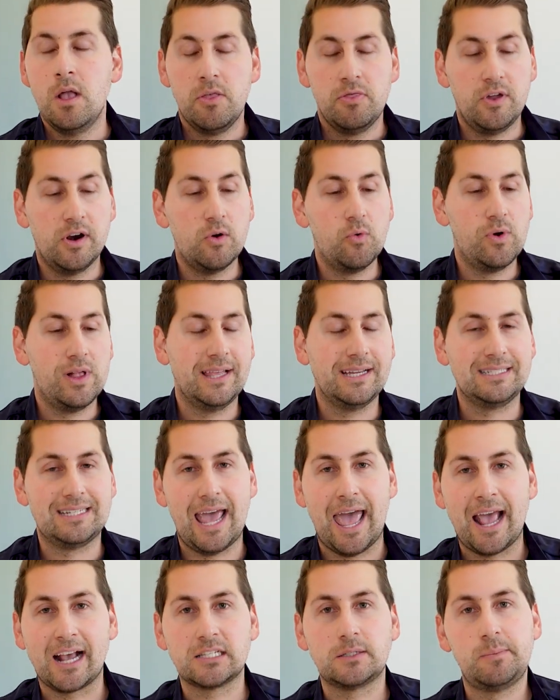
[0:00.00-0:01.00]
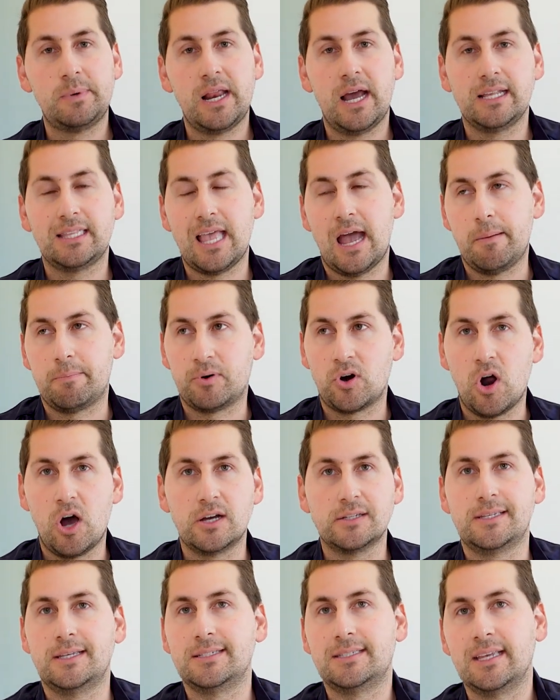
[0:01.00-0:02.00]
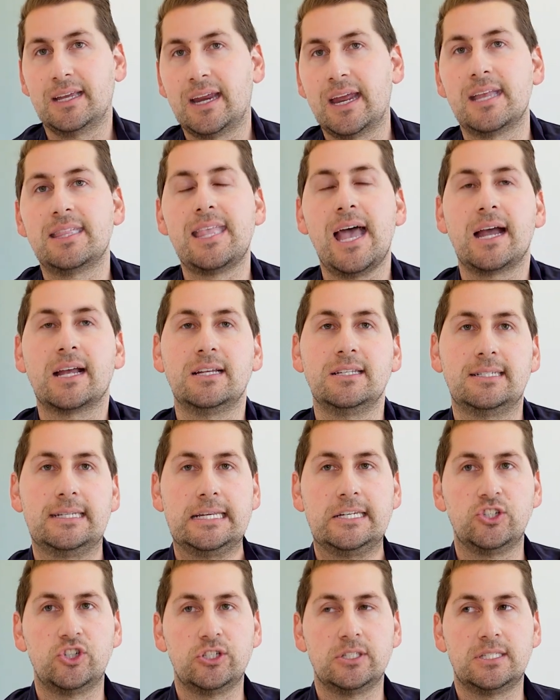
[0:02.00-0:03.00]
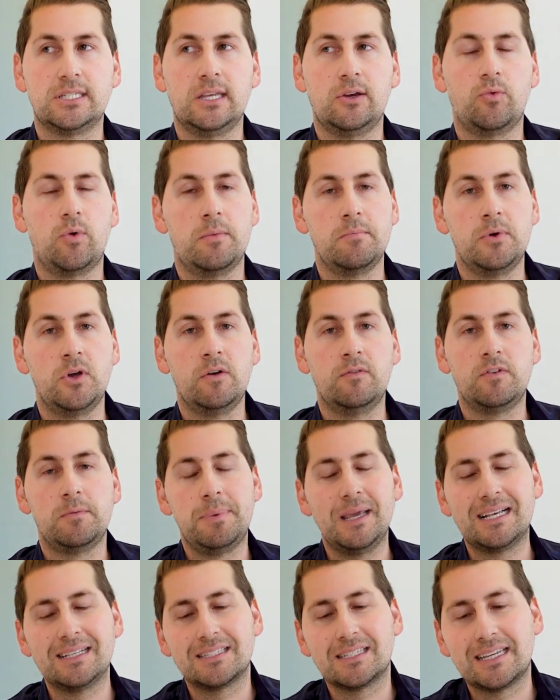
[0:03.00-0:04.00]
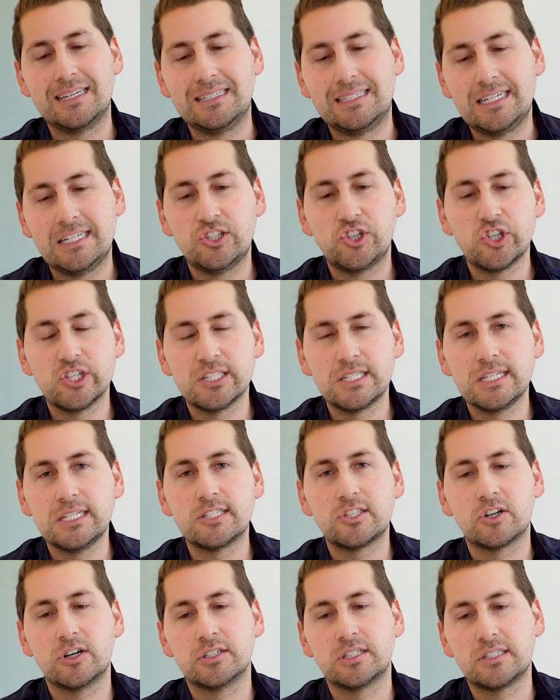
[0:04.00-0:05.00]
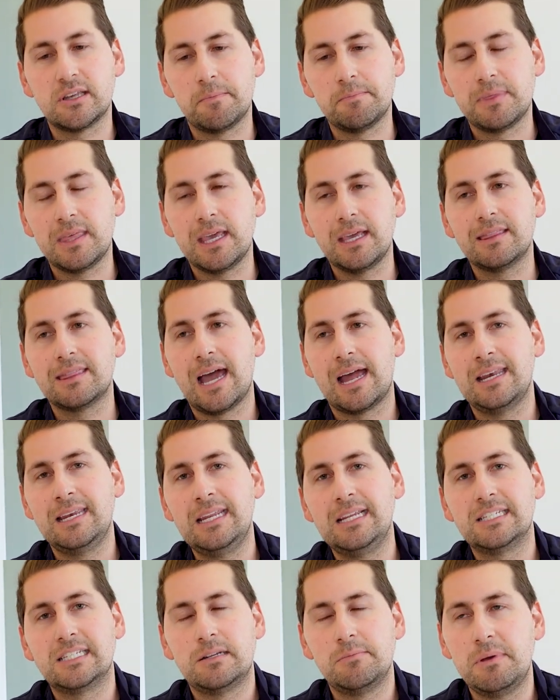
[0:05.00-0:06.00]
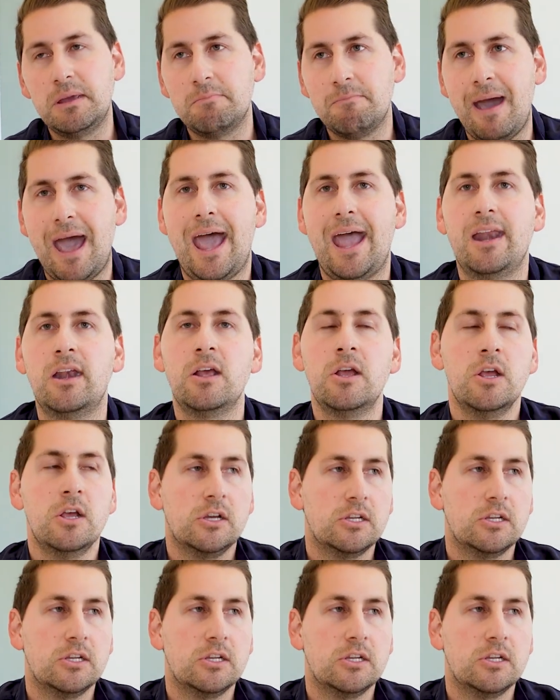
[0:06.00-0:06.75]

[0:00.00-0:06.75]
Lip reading: they're willing to expedite that process and get that contingency removed, because contingencies are something that needs to be met.